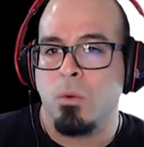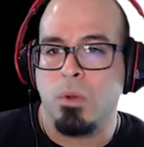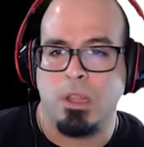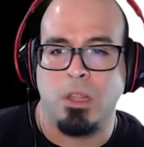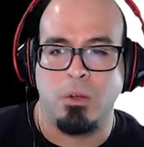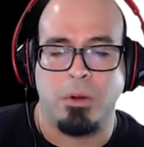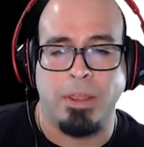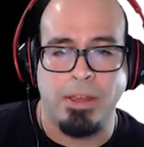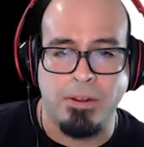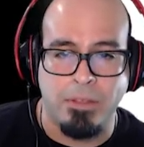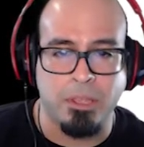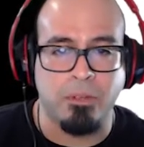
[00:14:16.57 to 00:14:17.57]
Well, hello
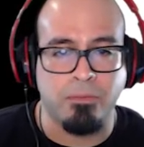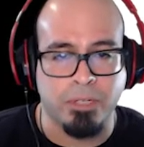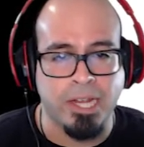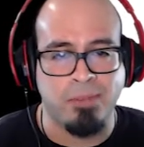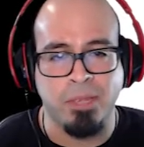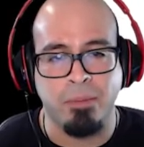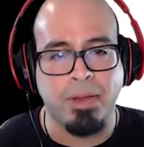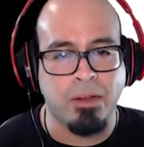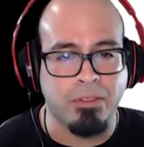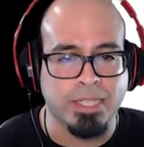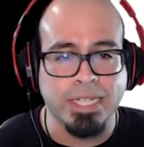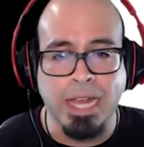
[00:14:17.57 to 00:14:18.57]
again. Thank you for telling me
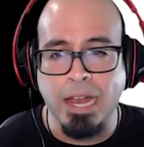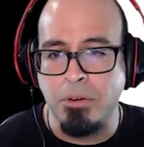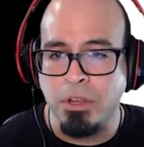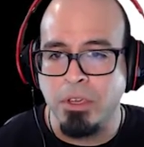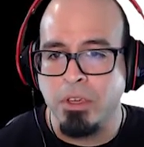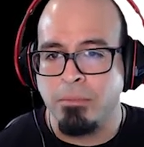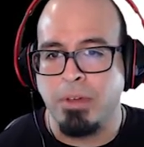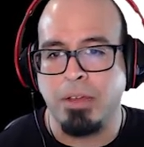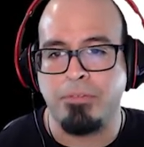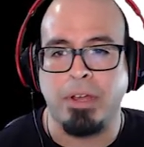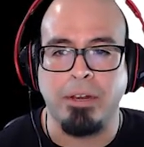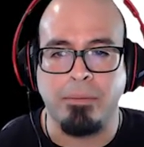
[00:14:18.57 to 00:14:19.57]
about this town.
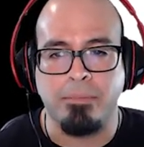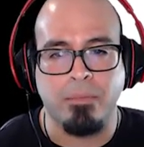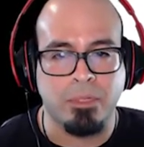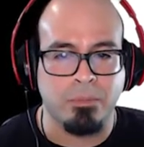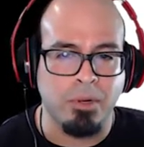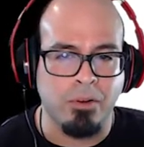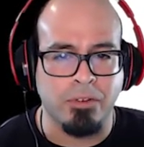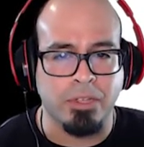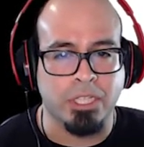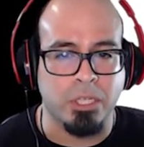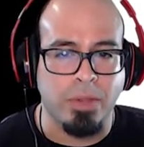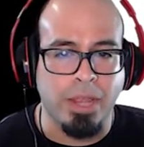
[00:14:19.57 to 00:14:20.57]
I find it a
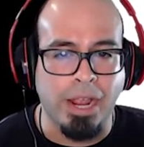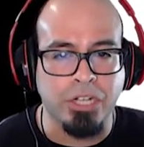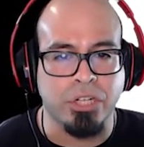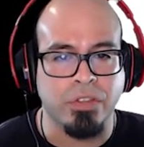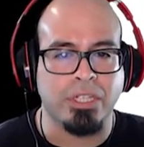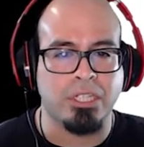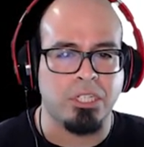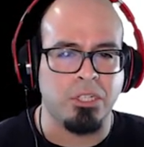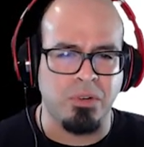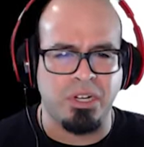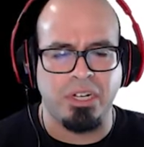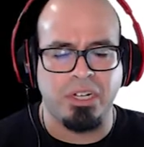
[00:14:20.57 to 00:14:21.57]
marvelous location. It's
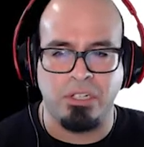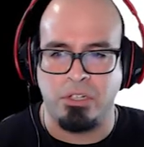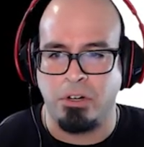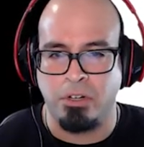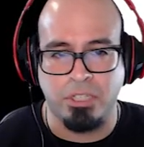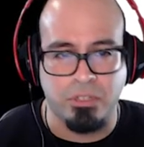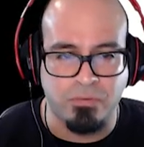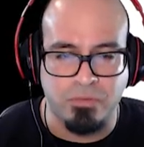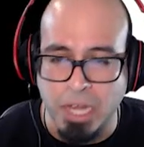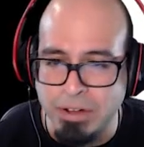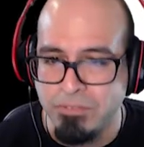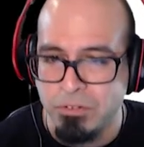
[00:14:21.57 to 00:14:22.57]
2 good turns
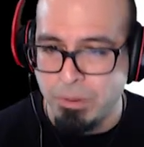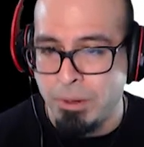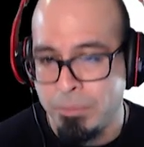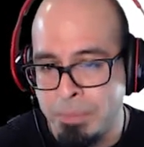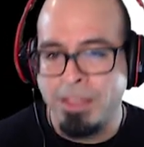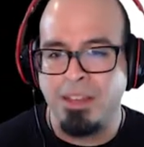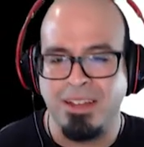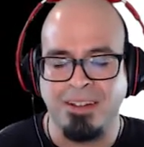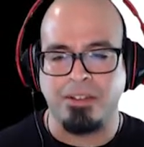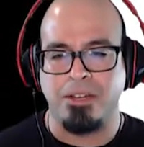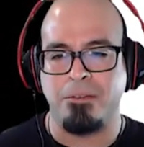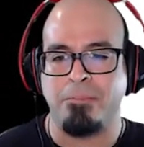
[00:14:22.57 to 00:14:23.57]
you've done for me.
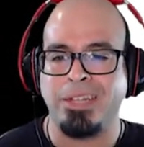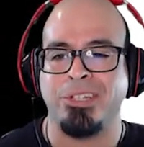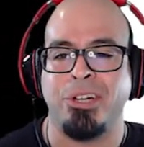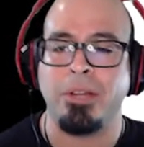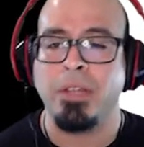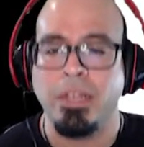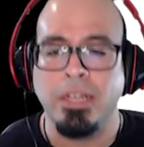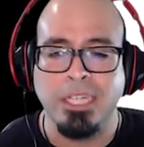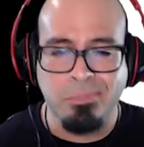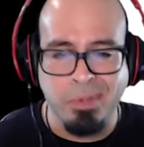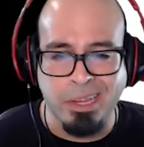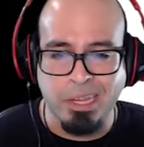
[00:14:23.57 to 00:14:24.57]
Ah, don't mention it.
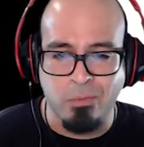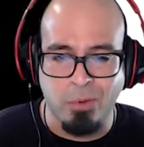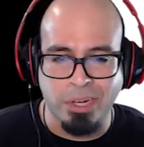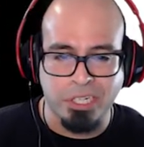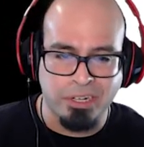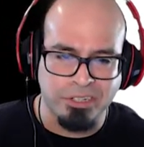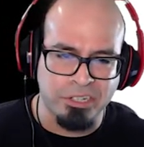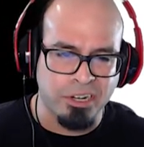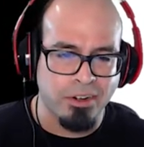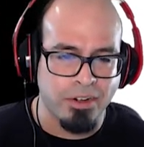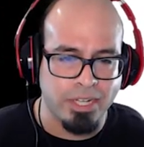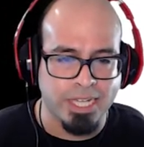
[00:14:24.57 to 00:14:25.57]
Speaking of which, here's
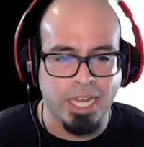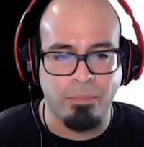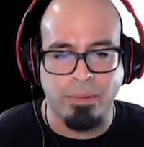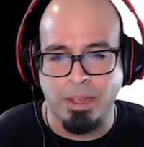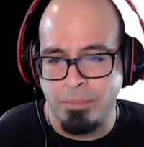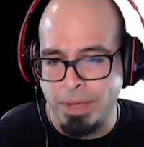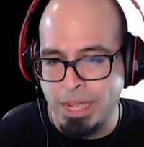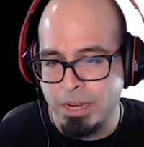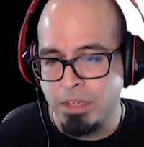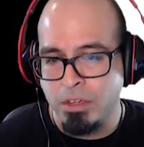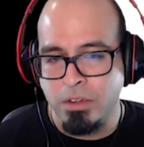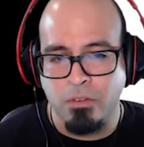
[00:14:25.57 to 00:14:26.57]
your curious headband
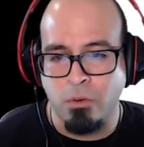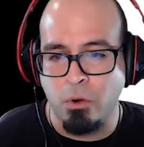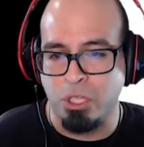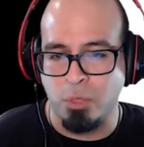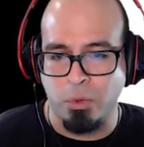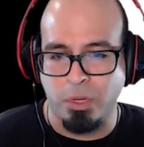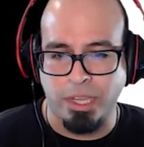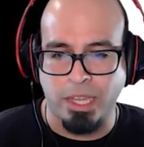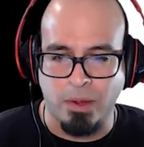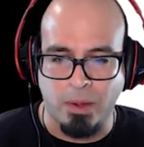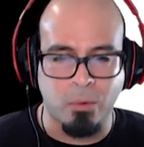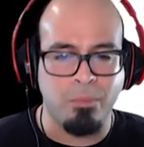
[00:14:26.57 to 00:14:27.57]
back. Fortune
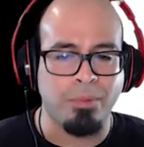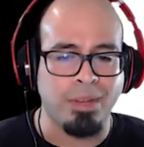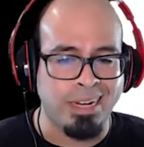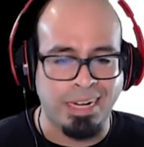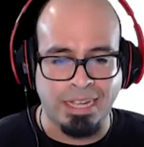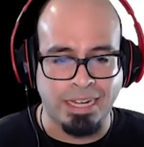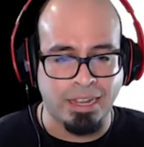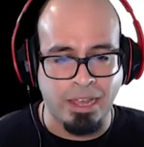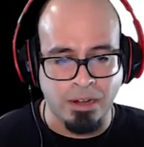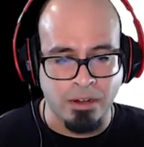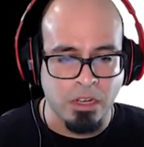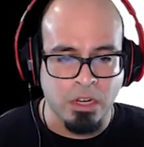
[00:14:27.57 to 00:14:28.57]
willing, I won't be needing it
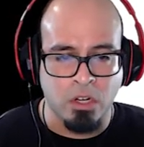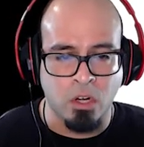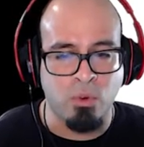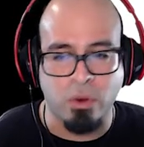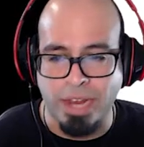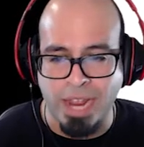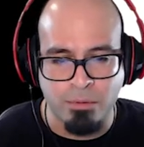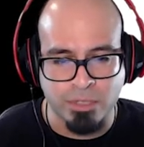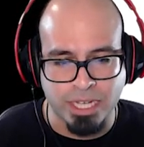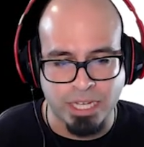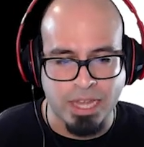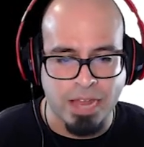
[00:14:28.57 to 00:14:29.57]
again. No more
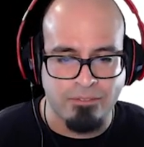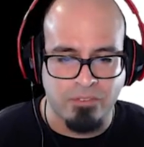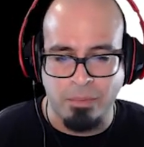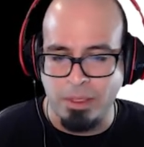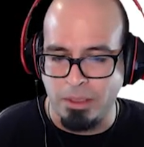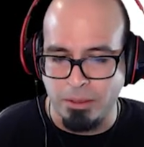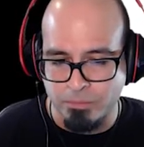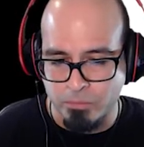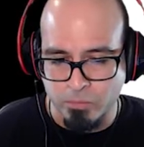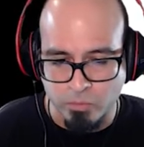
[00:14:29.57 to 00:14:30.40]
gambles like that for me.